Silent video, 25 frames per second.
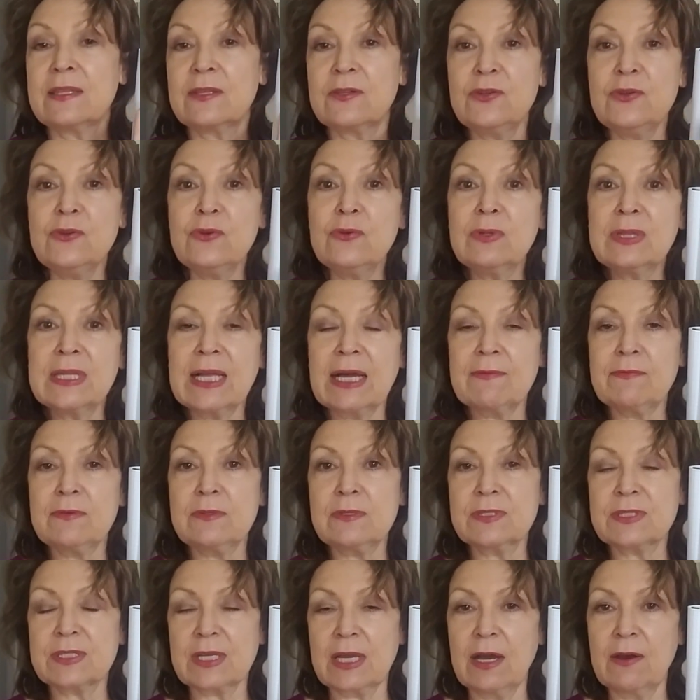the new
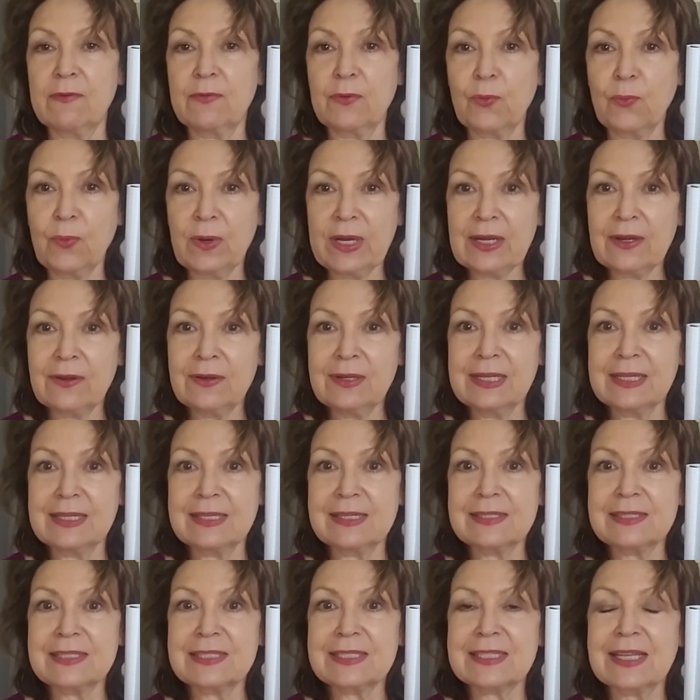levels of
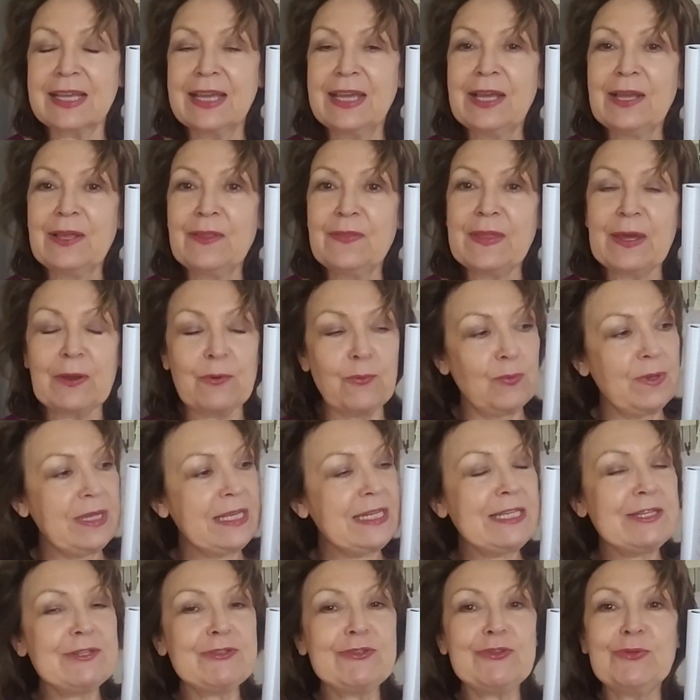awareness that we
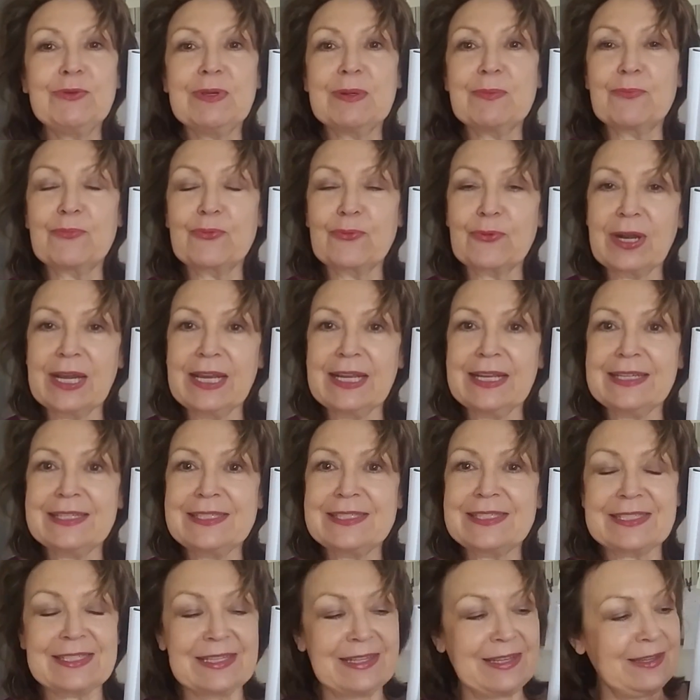need to
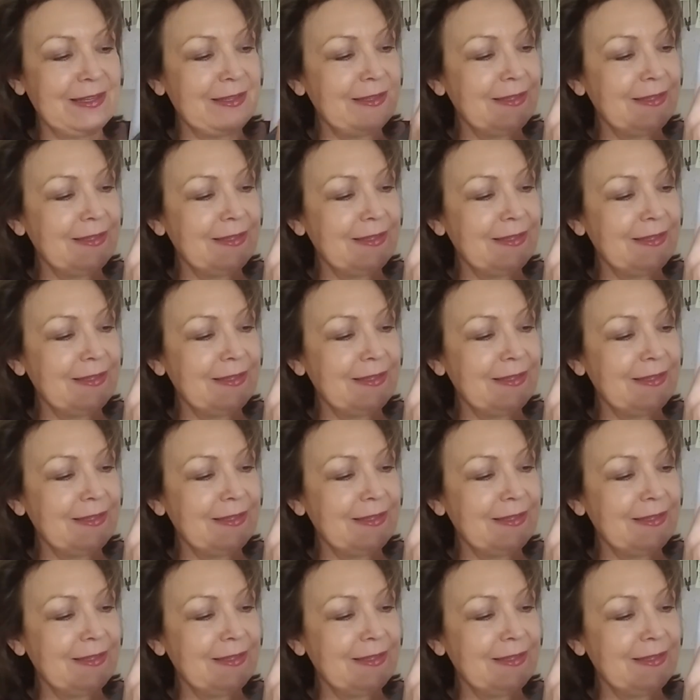embrace